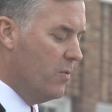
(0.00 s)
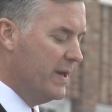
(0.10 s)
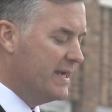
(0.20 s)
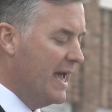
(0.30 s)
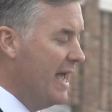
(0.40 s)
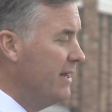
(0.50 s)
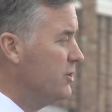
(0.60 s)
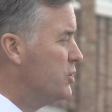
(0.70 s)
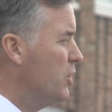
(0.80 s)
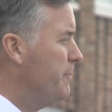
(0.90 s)
We can
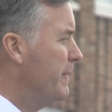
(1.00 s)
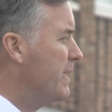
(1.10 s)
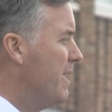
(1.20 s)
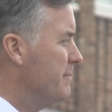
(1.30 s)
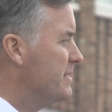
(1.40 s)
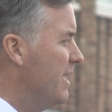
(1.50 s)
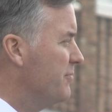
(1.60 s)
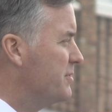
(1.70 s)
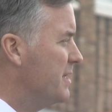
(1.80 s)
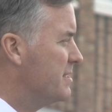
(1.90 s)
and should become
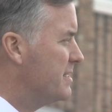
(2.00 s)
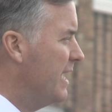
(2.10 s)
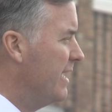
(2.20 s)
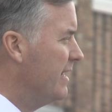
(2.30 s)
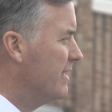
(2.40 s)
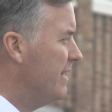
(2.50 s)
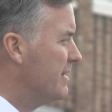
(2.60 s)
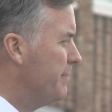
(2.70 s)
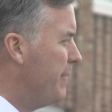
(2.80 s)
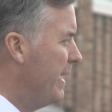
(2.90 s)
self-sustaining
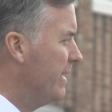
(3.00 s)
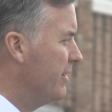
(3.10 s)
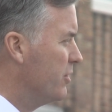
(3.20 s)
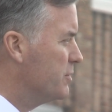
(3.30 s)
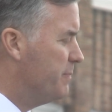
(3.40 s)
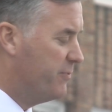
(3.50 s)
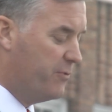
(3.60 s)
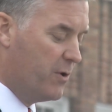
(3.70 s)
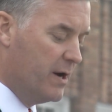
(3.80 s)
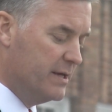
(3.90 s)
like the pioneers
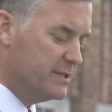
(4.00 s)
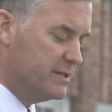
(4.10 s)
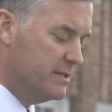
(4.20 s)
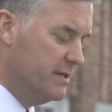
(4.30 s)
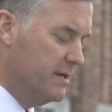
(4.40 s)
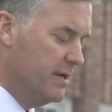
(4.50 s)
before us.